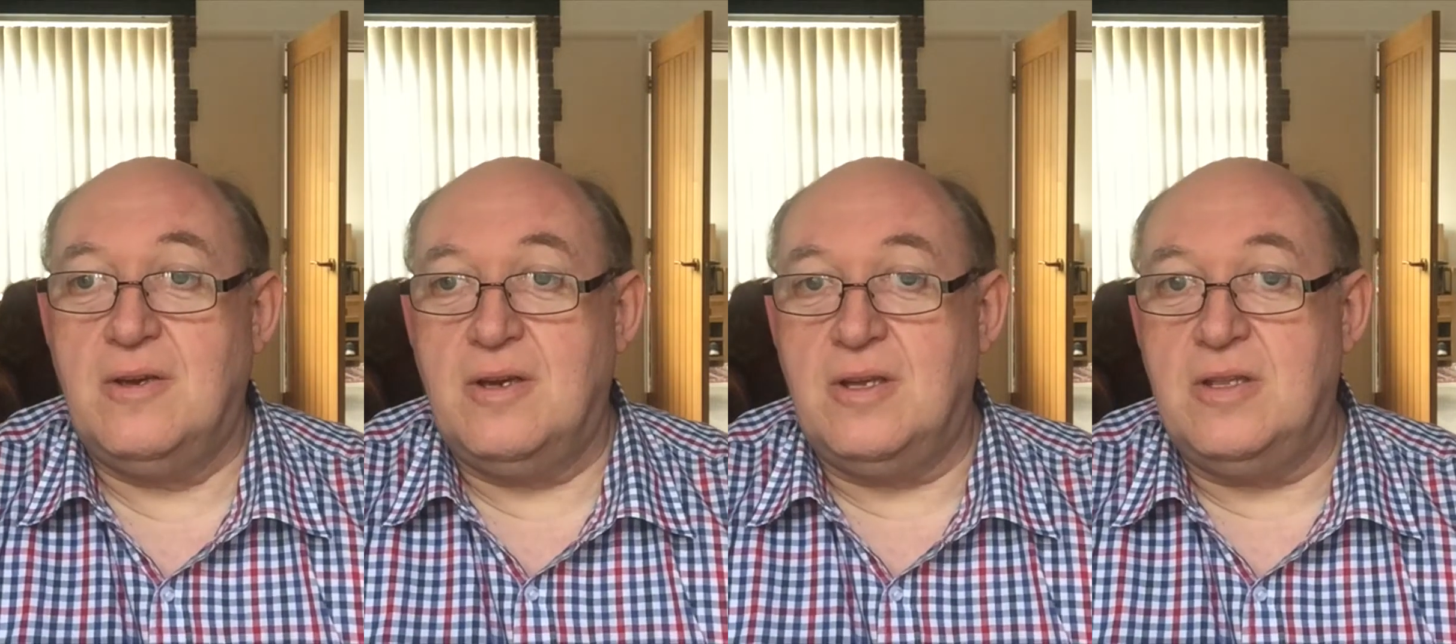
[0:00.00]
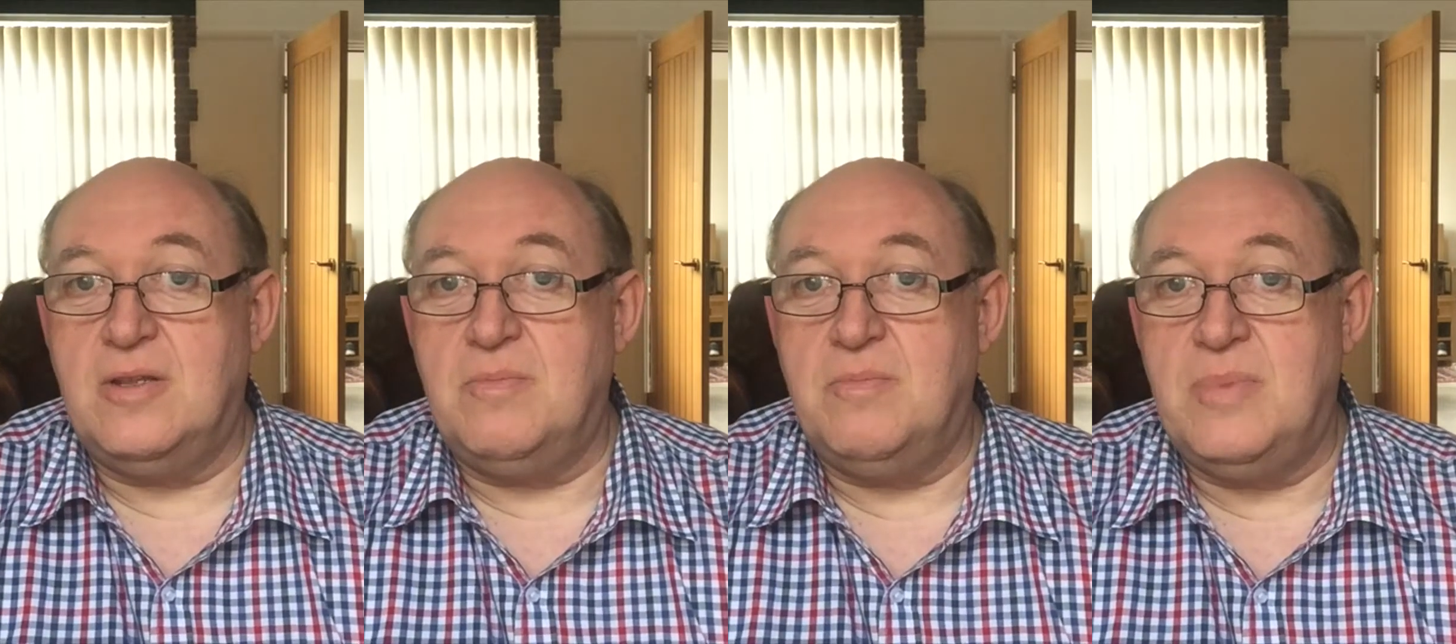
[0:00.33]
in
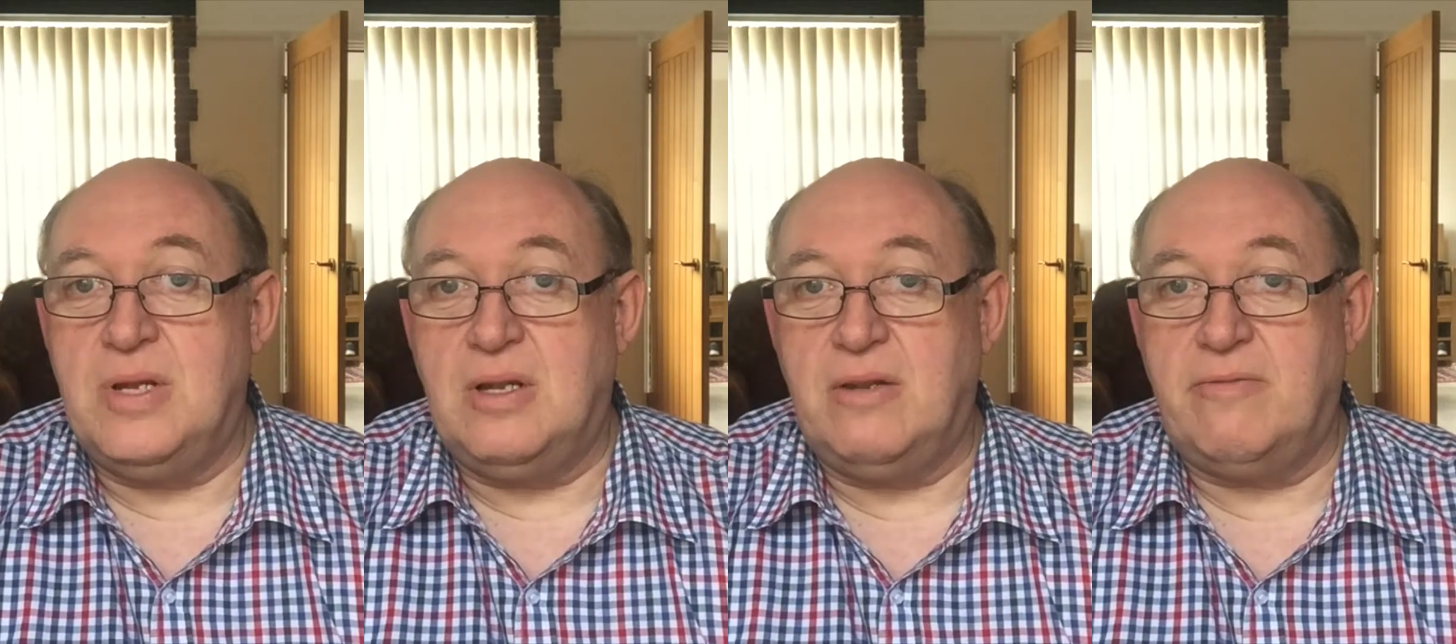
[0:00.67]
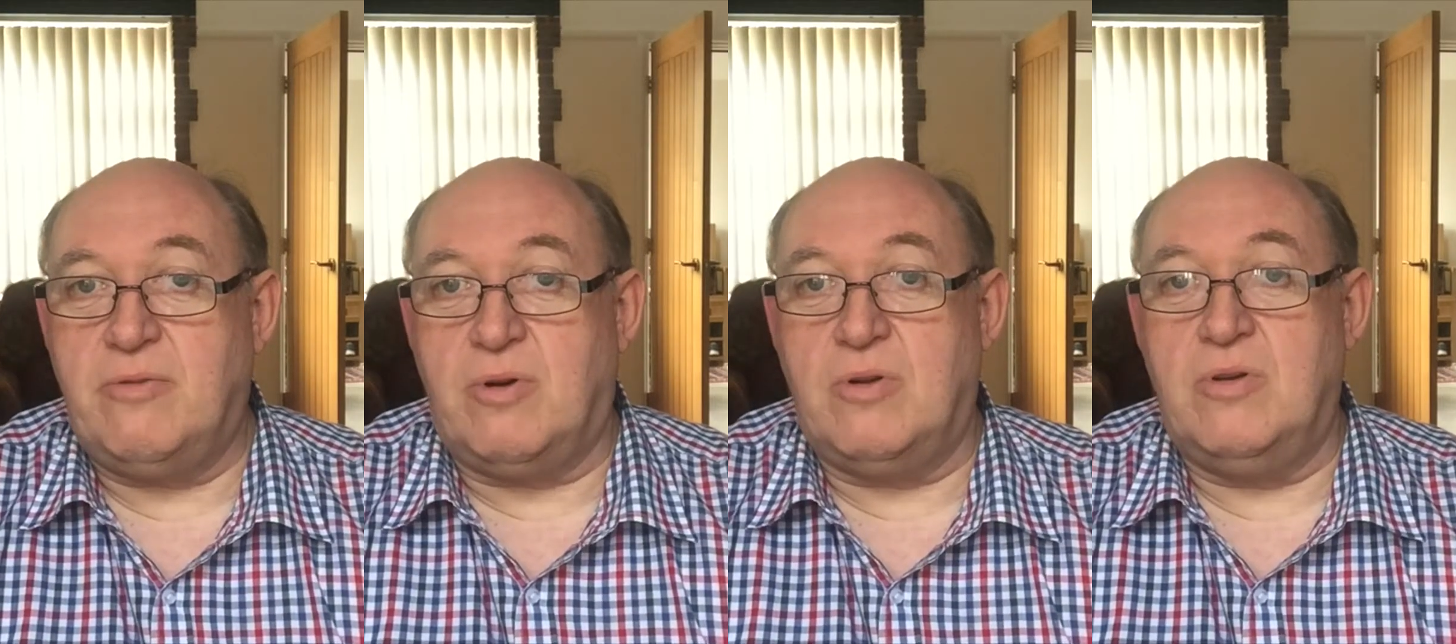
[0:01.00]
the middle of
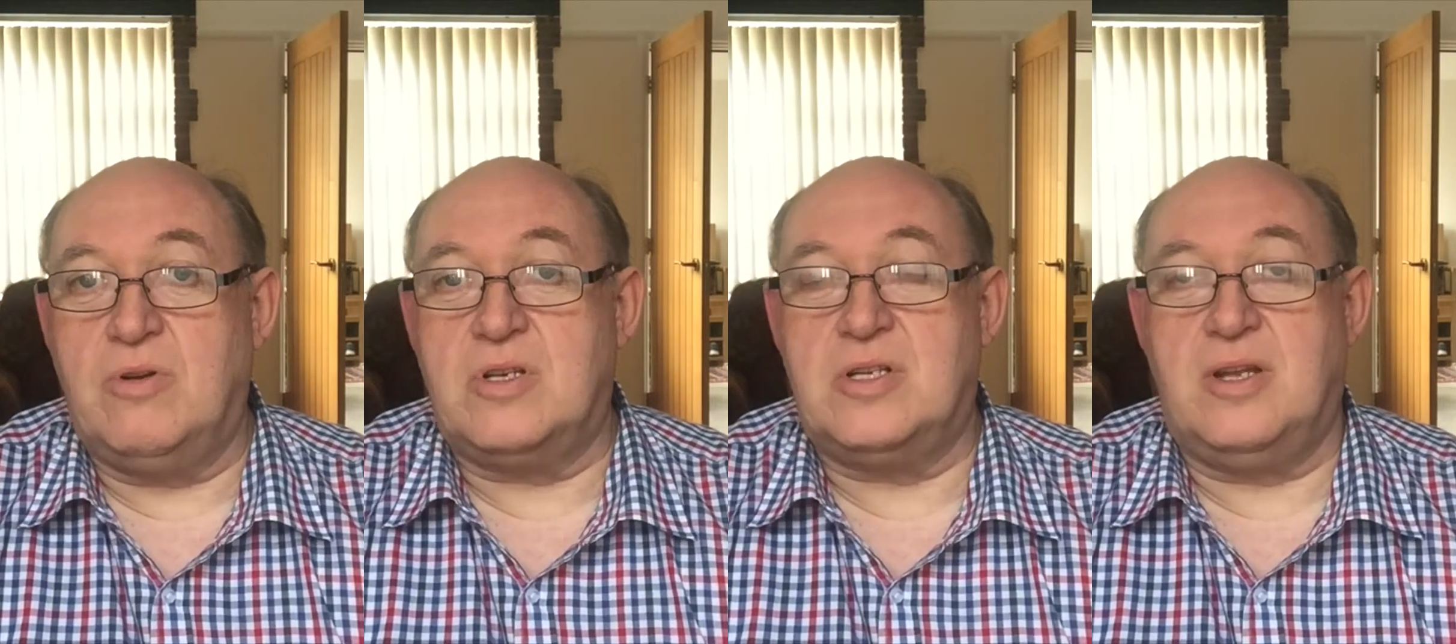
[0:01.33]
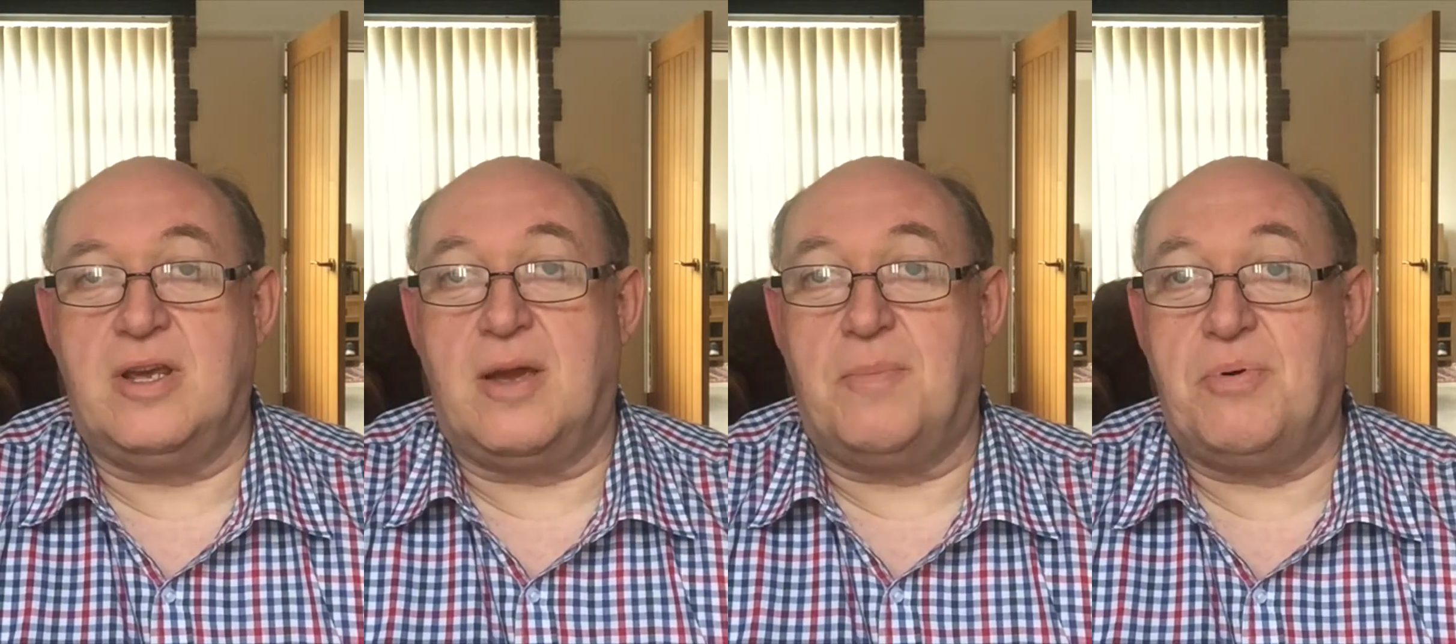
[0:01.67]
what looks
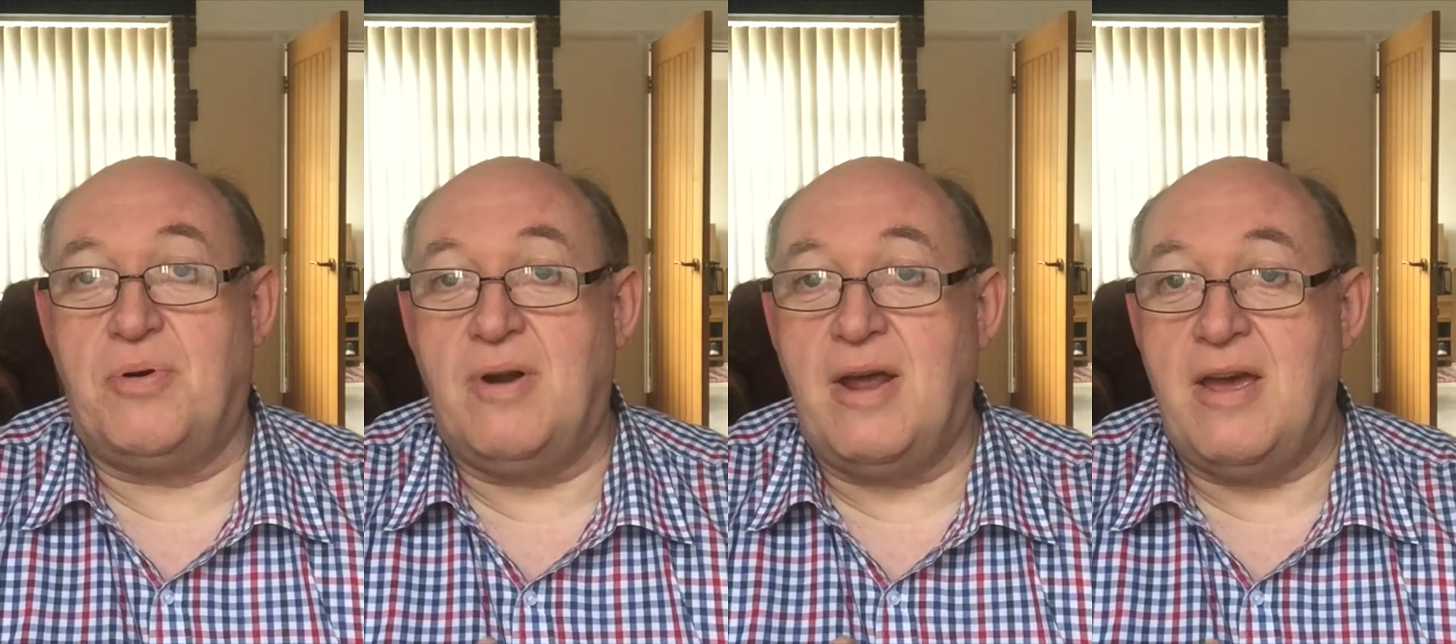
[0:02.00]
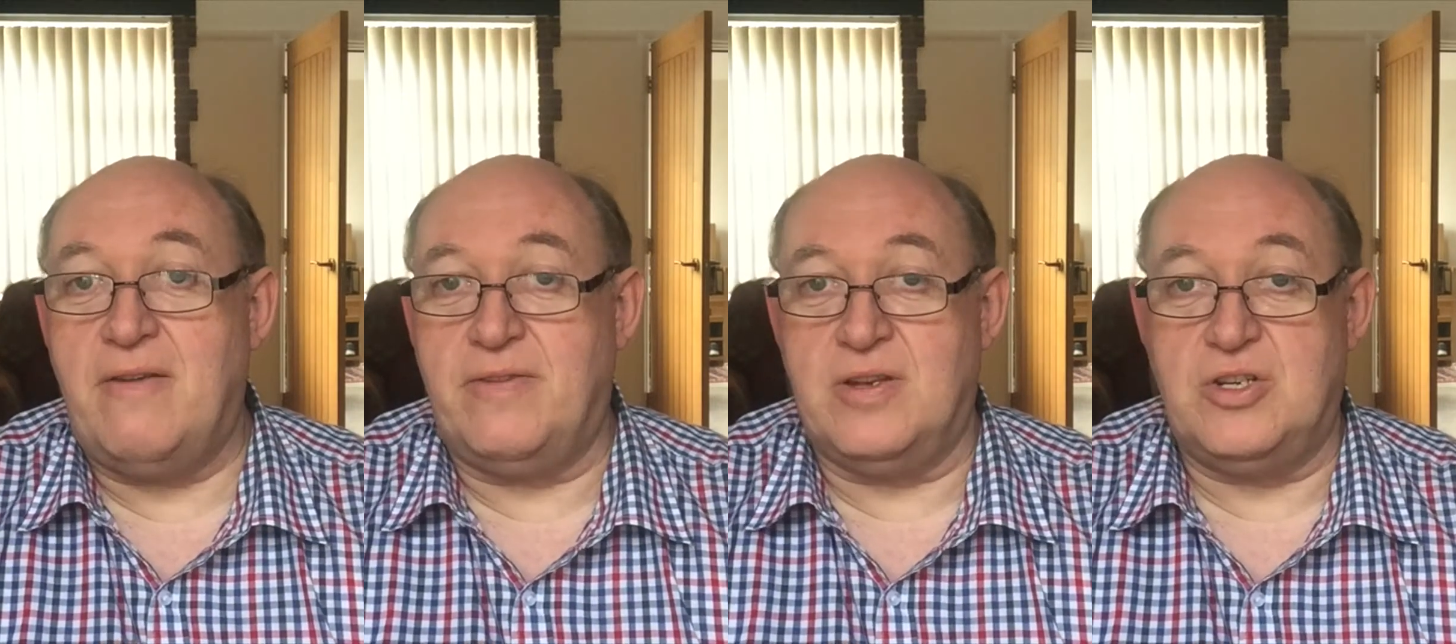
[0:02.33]
like a
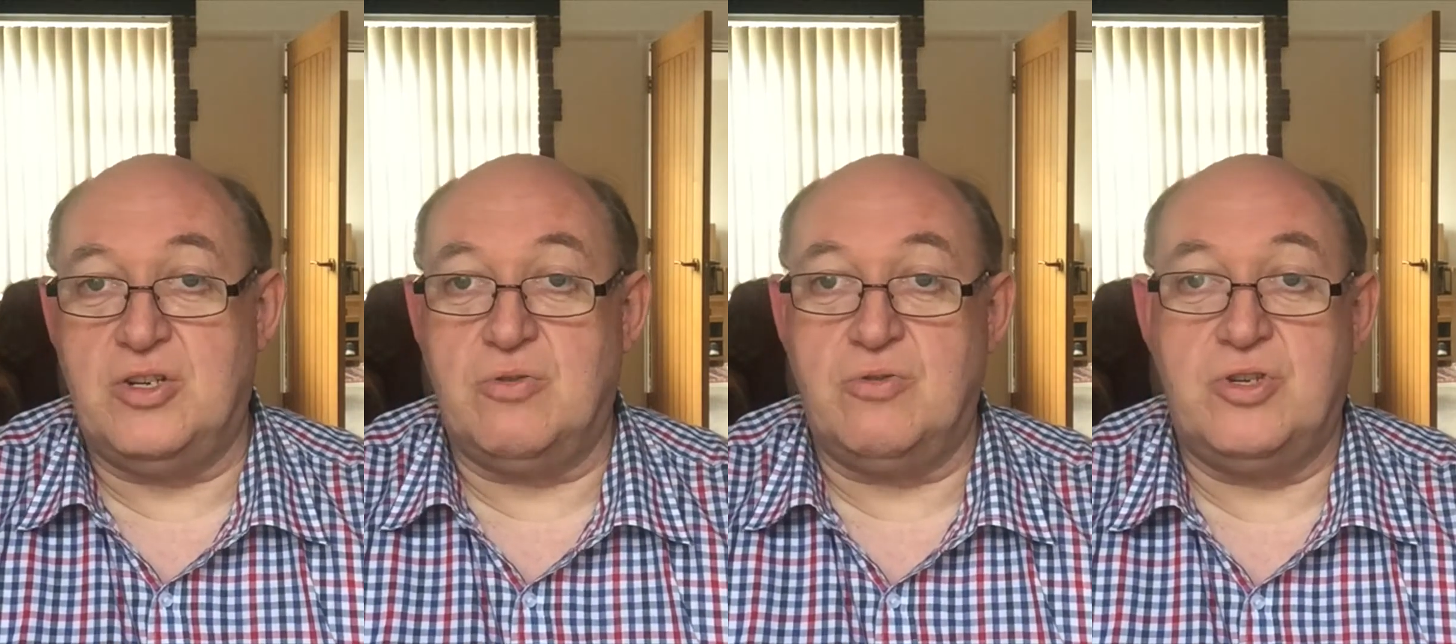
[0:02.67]
prayer vigil,